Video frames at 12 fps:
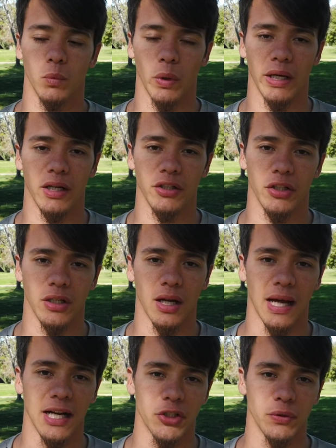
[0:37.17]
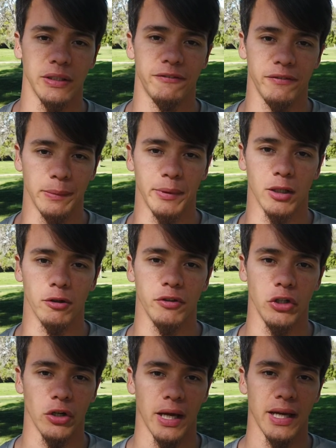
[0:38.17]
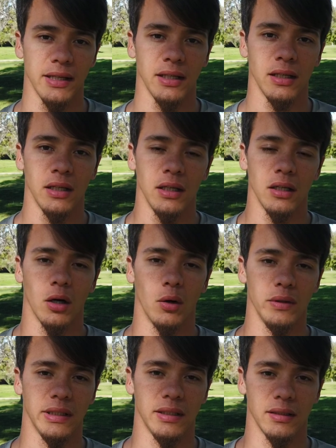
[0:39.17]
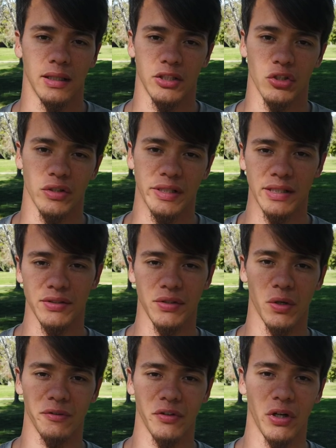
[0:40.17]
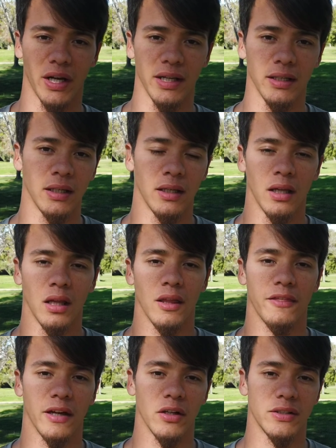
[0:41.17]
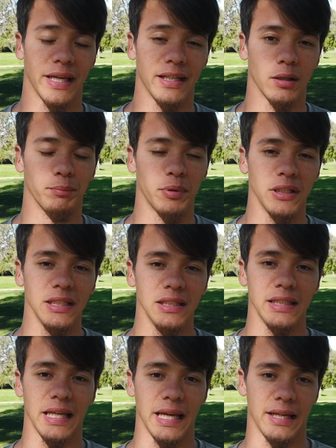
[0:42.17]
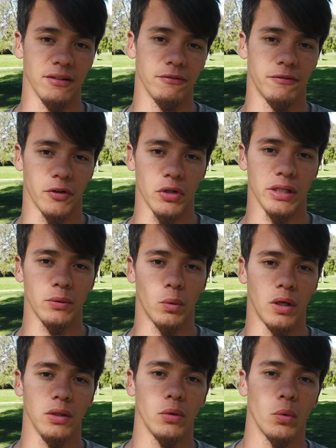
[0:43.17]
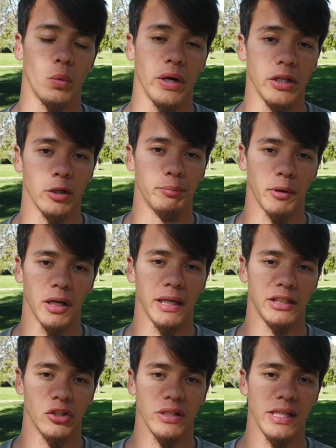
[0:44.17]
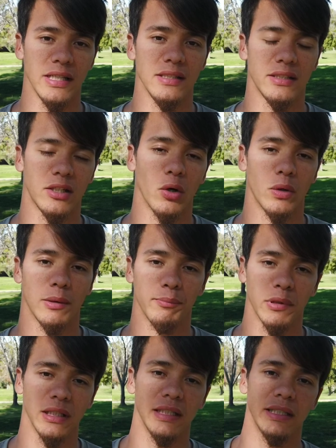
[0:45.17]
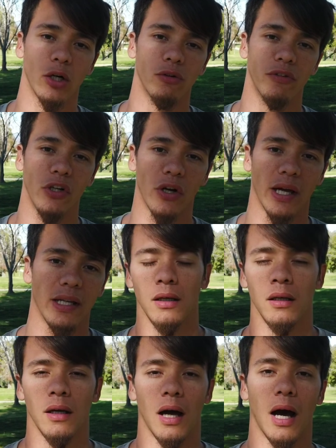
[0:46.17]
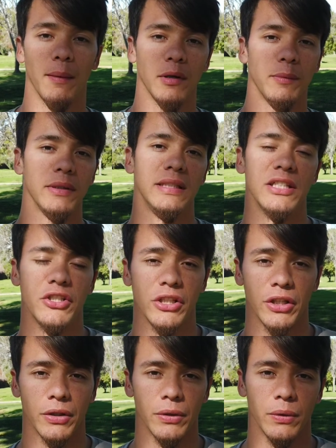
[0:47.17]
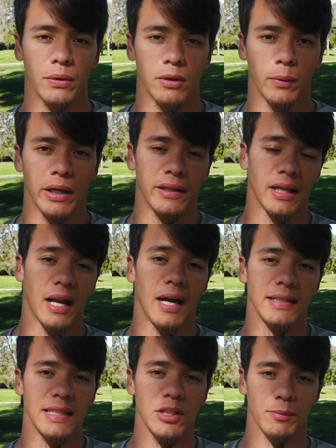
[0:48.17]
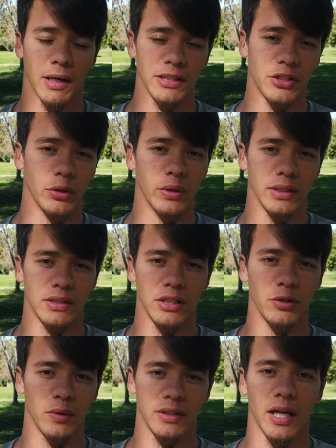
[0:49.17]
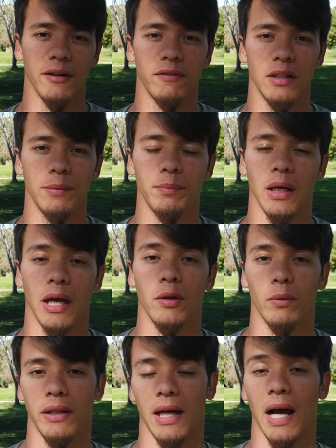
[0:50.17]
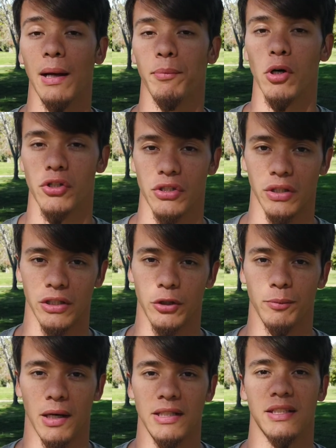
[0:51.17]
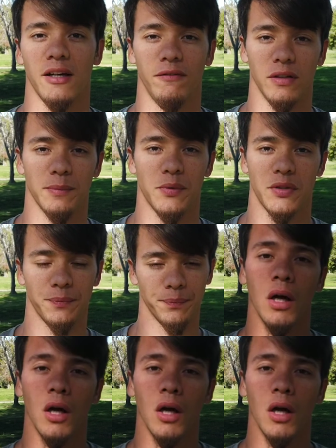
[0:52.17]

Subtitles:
where you're not actually flipping over your head, only like your knees go over your head. There's a completely inverted one where your butt and your knees go completely over your head. I'm gonna be teaching you the way that I teach my students to do a side flip and the way that I personally do my side flips.